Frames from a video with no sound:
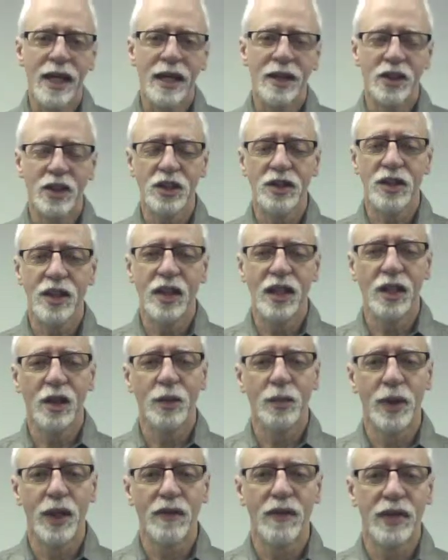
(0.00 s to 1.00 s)
Just a
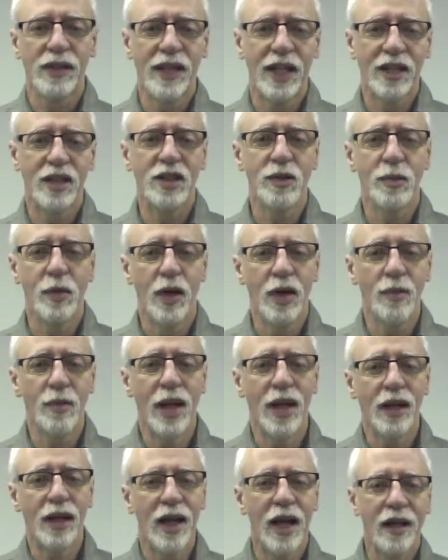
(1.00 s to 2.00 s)
little bit of a testimony.
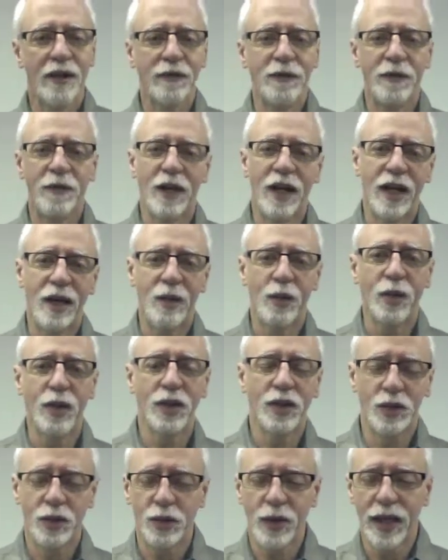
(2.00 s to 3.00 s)
My life
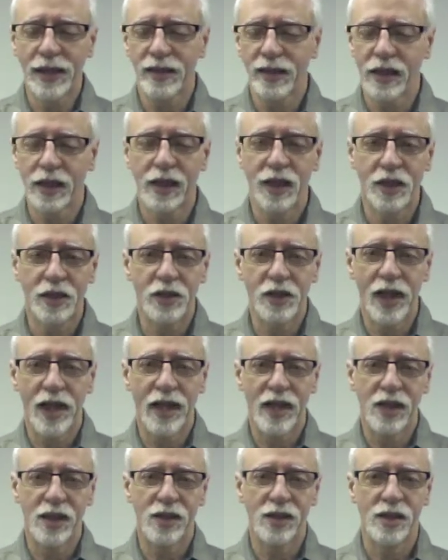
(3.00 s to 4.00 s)
was drastically
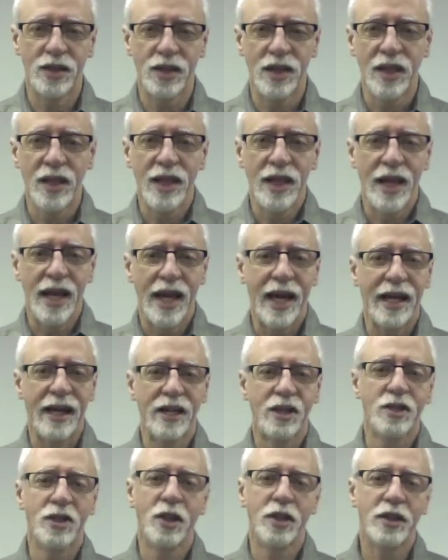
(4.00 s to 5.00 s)
changed at
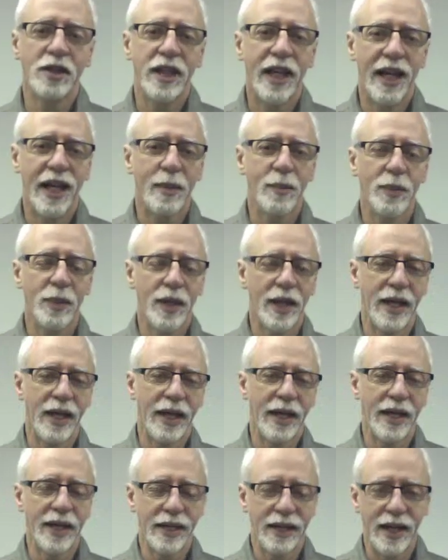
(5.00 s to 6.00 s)
a church camp,
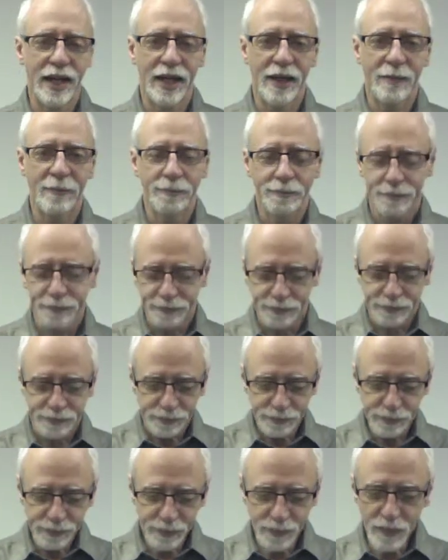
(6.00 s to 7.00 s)
and
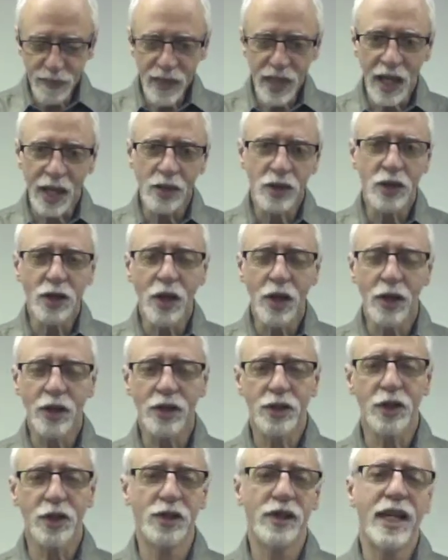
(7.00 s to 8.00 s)
as you know, at a
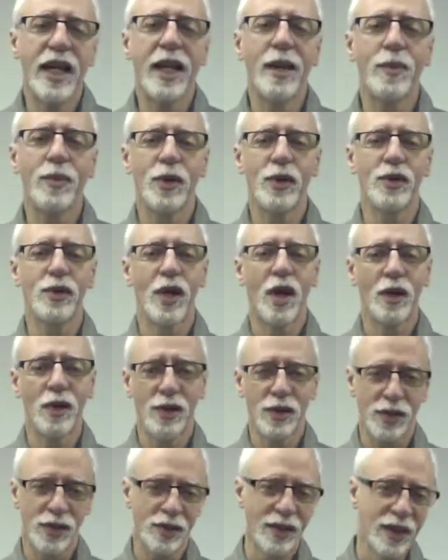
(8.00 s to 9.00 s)
church camp there's all
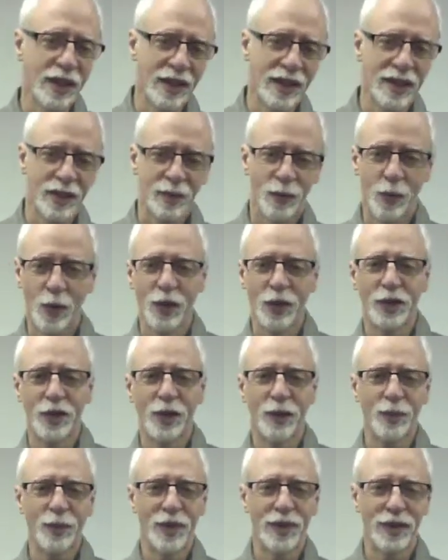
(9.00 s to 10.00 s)
this
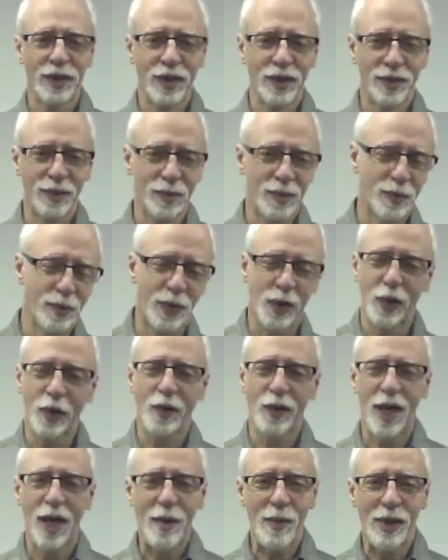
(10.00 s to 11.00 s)
worship and the
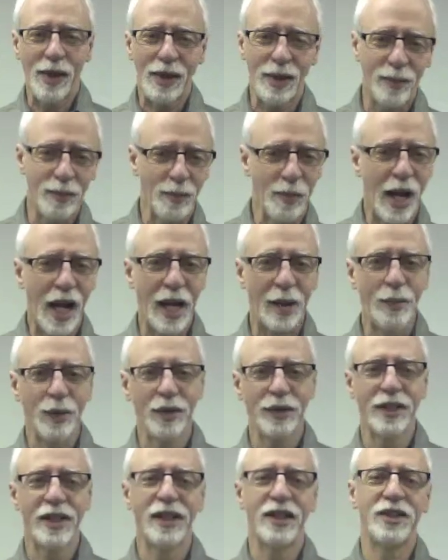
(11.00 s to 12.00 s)
programming and
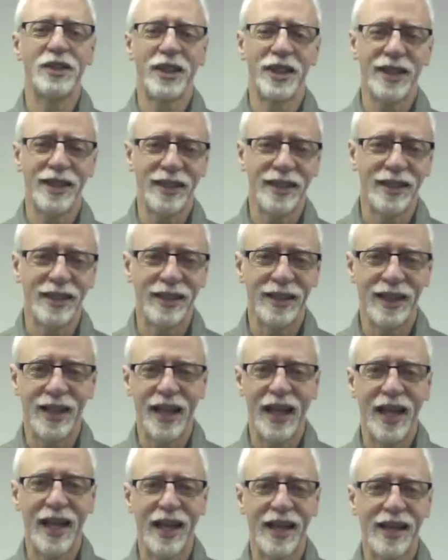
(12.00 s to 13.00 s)
Bible teaching
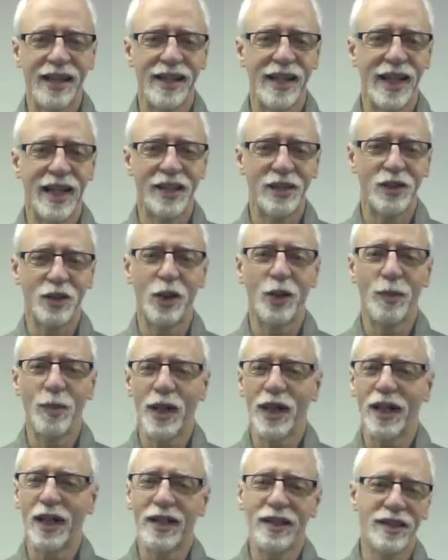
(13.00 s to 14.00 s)
and
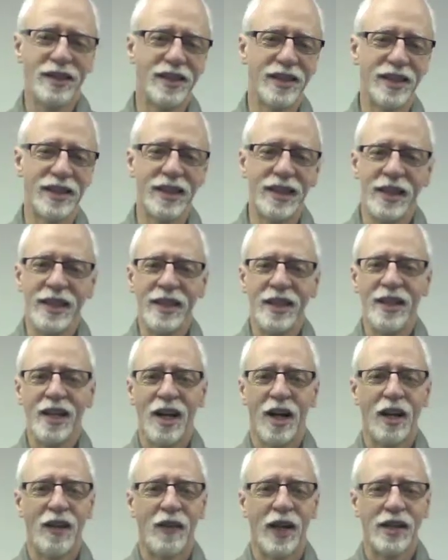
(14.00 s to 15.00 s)
sermons and
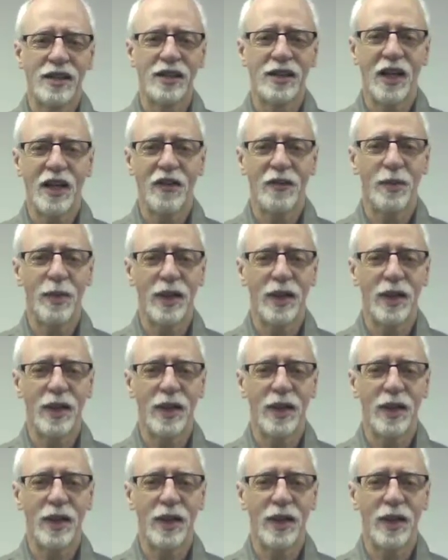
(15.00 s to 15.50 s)
all that stuff.